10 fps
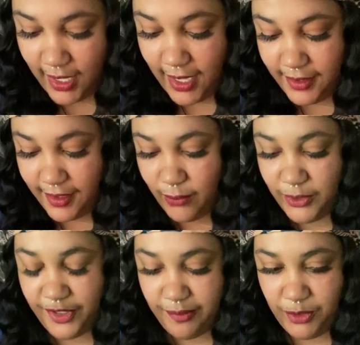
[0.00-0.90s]
And then
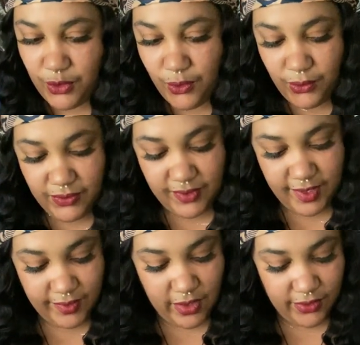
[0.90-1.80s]
with the muse,
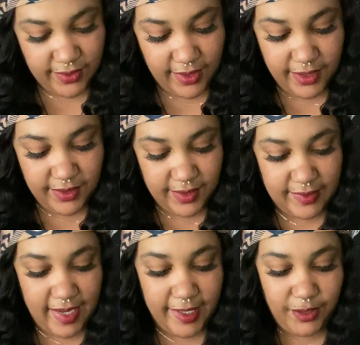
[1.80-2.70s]
this goes into
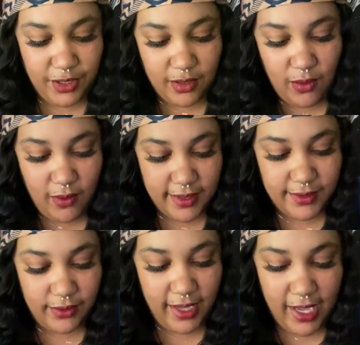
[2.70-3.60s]
setting your course,
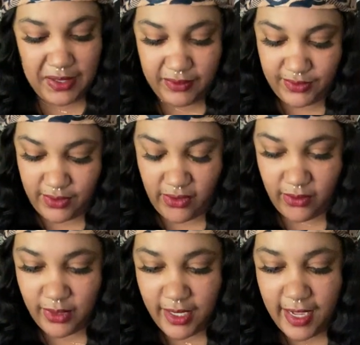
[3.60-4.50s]
okay?
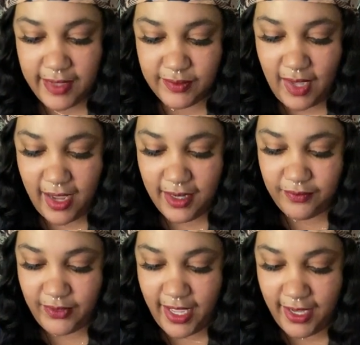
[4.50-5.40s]
So it's kind
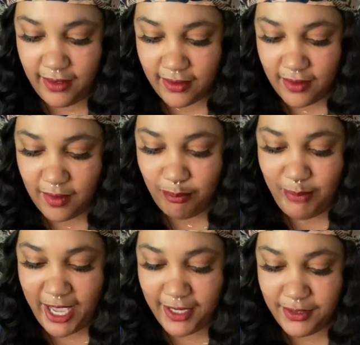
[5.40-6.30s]
of like
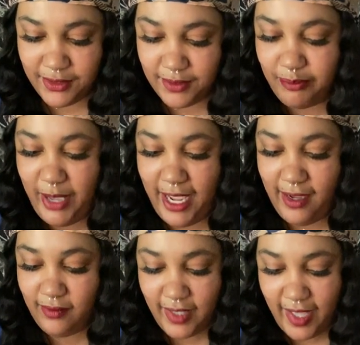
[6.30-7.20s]
paint
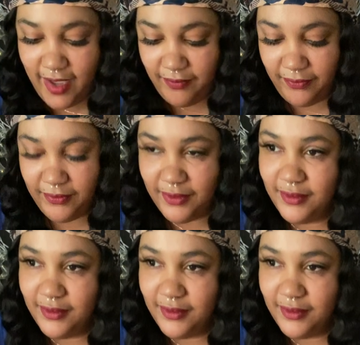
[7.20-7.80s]
life